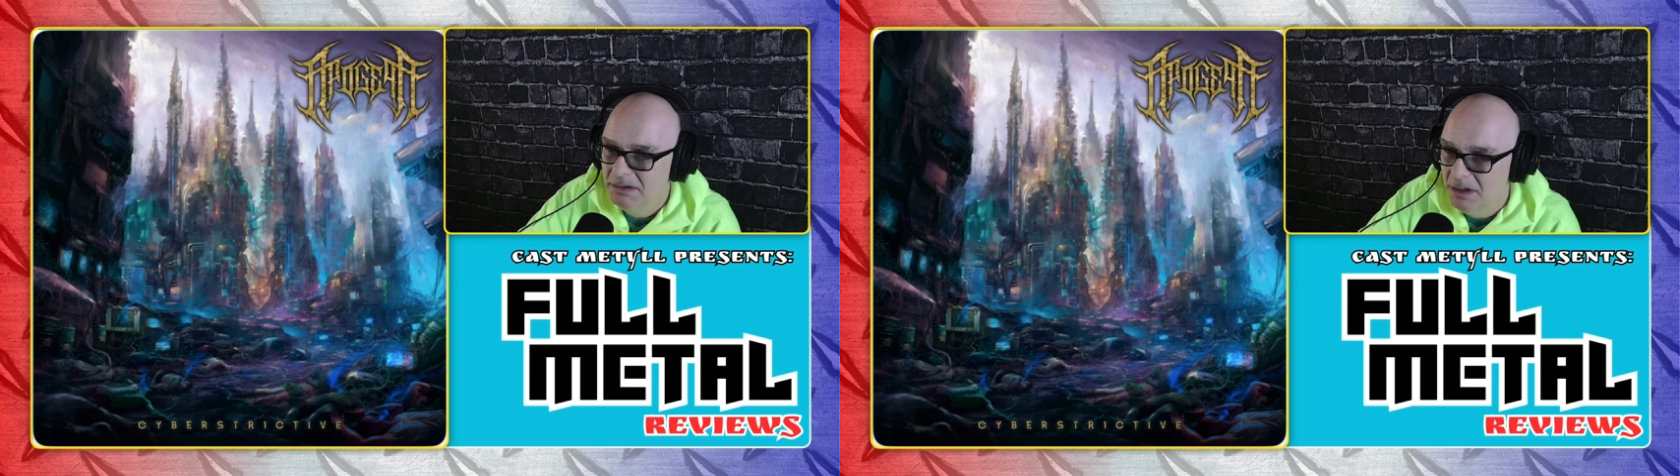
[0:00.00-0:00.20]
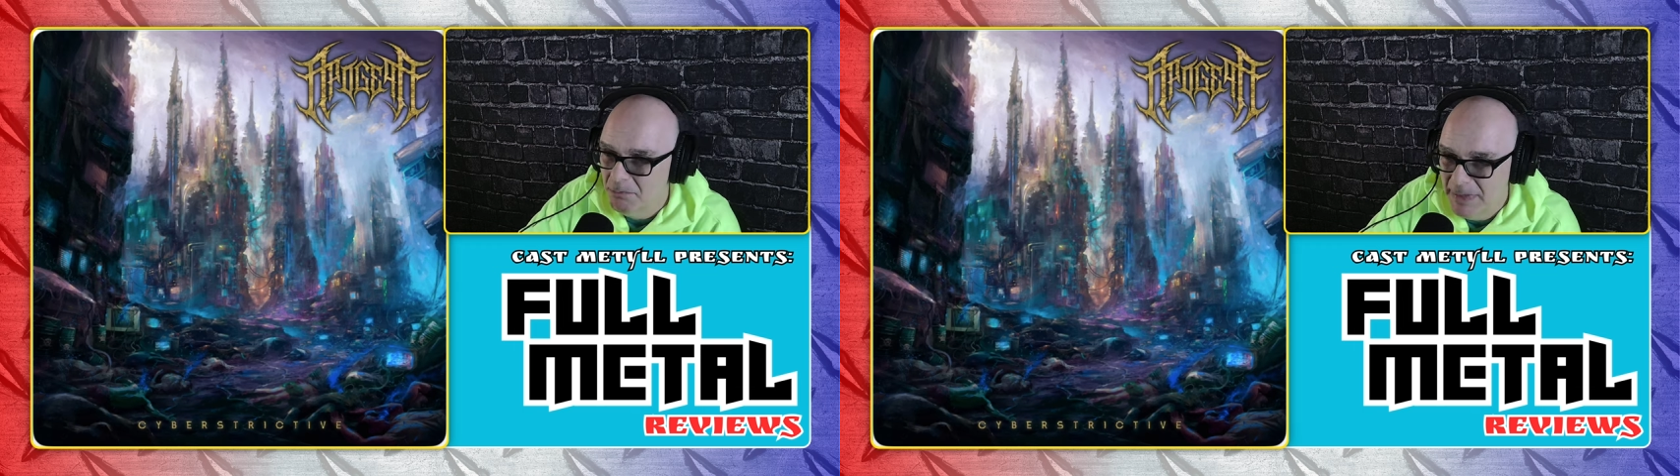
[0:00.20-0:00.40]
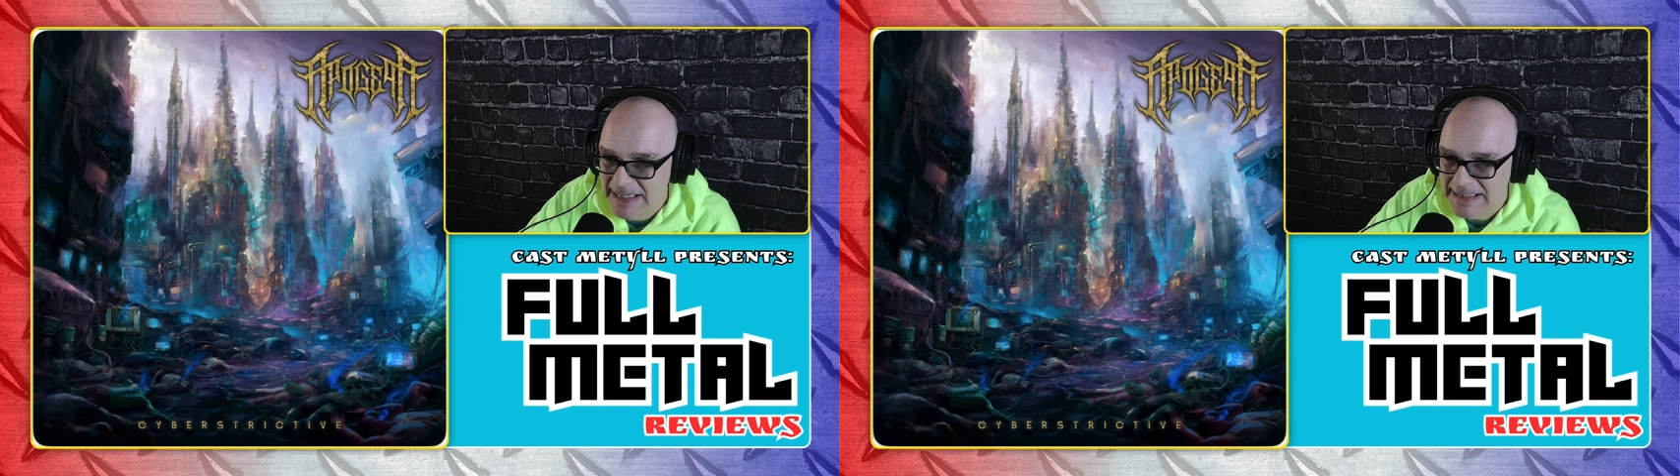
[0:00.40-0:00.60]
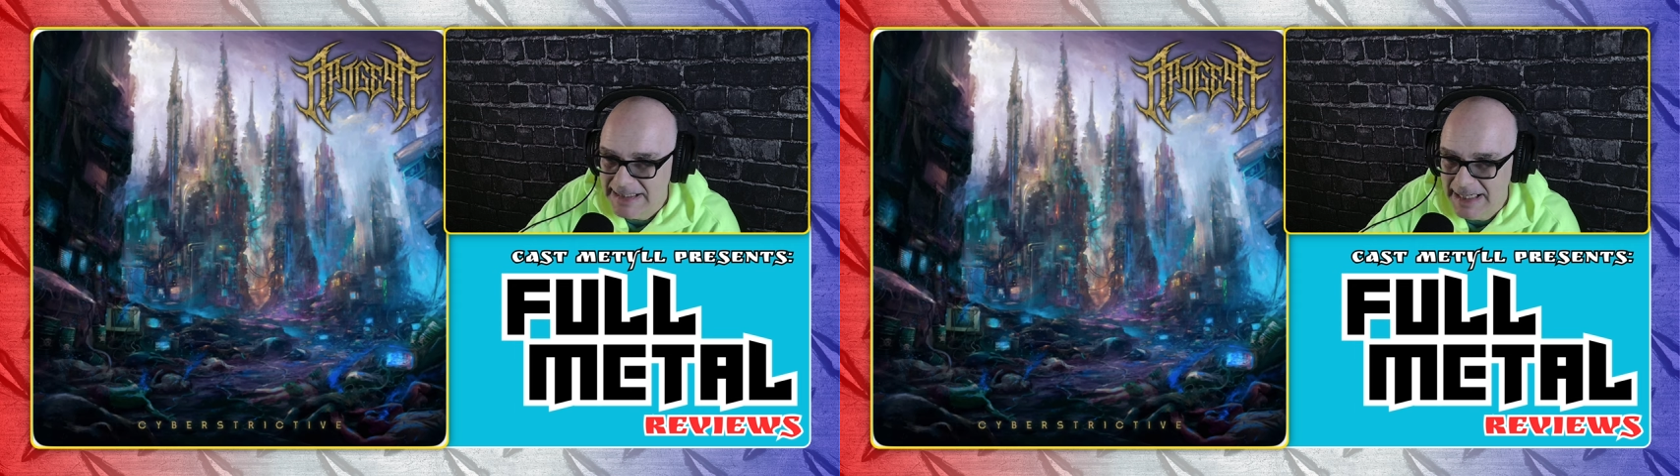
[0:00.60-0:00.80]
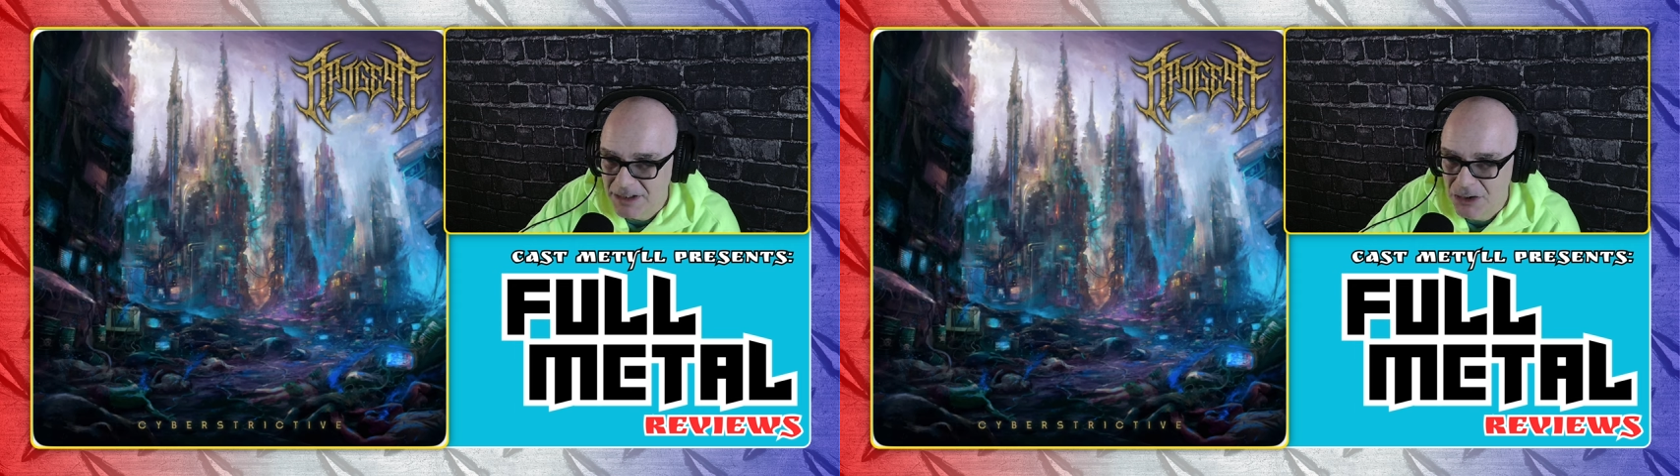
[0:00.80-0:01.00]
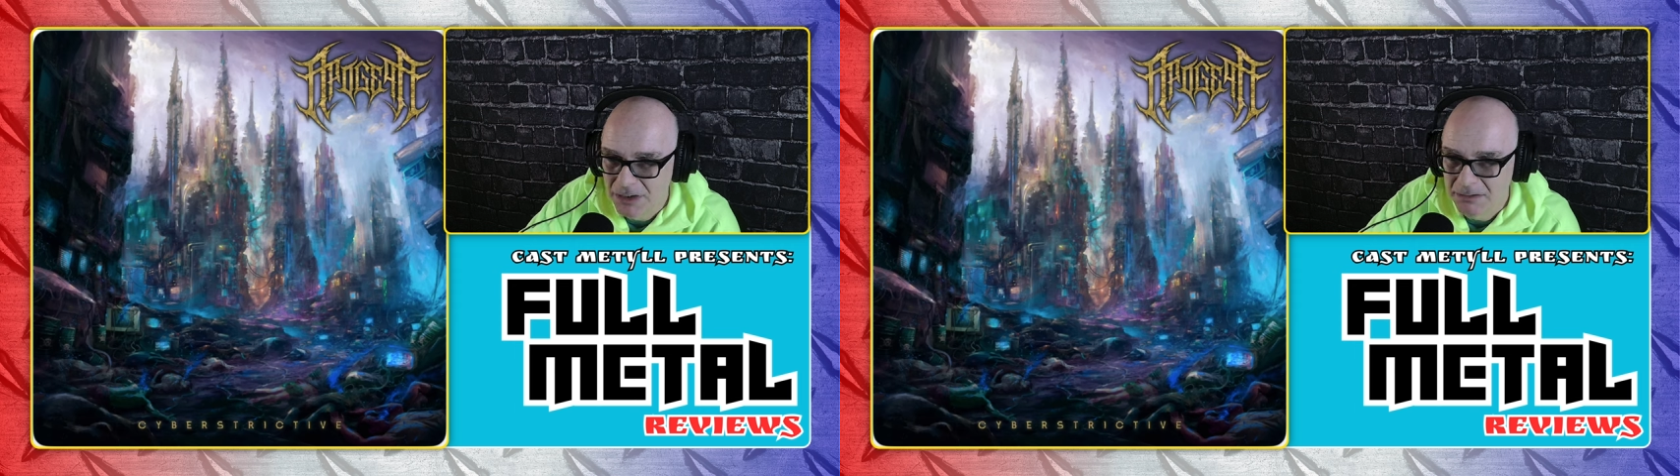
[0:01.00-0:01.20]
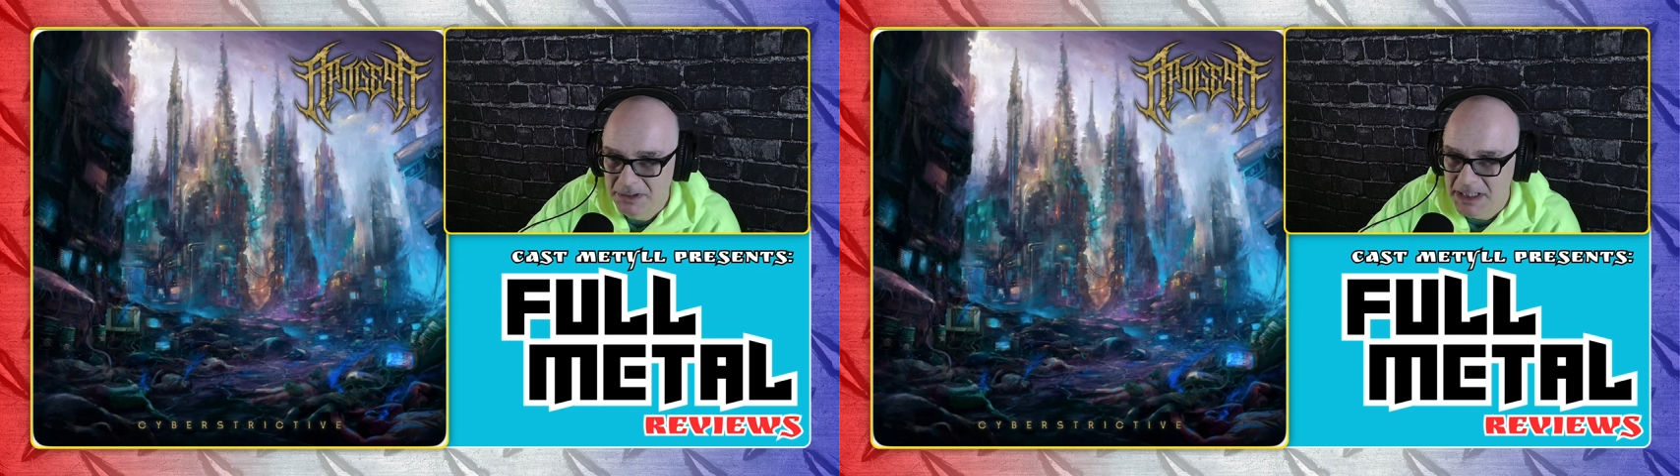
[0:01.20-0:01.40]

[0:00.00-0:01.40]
The bass section